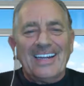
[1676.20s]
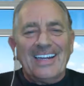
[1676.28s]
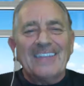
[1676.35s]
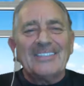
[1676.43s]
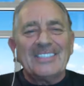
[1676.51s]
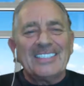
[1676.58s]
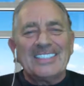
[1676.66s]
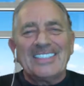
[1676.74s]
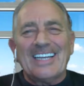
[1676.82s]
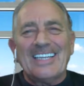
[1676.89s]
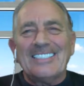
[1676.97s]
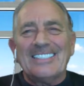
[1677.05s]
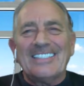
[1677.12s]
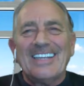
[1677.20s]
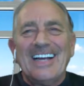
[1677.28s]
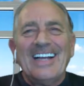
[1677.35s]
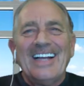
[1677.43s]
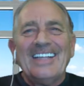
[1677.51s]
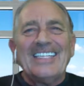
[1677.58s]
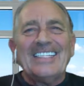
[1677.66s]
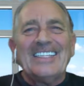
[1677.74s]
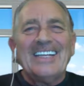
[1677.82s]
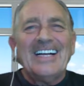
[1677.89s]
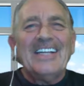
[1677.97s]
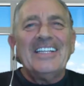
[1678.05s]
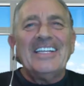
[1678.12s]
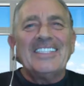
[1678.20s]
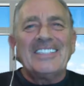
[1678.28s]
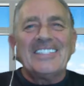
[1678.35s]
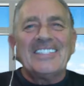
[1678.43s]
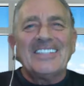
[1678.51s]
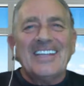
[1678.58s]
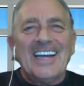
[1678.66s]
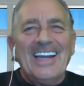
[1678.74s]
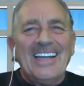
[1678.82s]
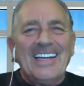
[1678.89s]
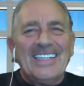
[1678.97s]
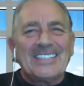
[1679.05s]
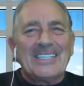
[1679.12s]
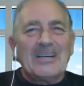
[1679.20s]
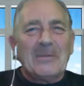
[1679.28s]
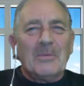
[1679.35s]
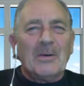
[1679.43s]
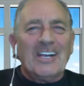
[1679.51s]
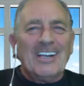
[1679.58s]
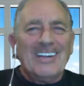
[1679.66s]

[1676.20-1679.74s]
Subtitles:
I was going to say, there's a delay here somewhere.